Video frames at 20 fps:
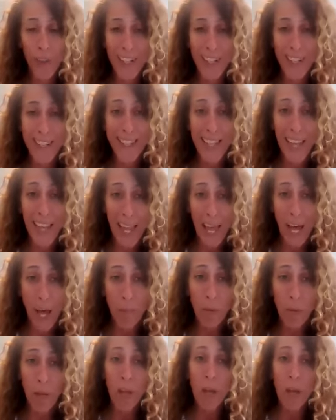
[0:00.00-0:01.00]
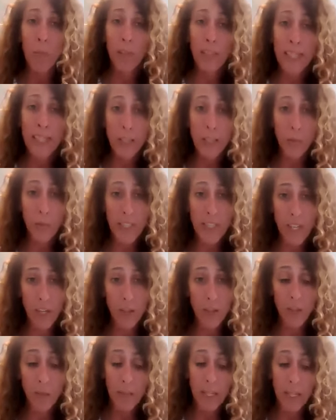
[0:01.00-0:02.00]
fitness app. Please reach
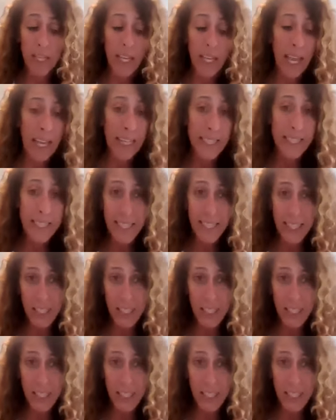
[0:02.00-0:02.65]
out to me at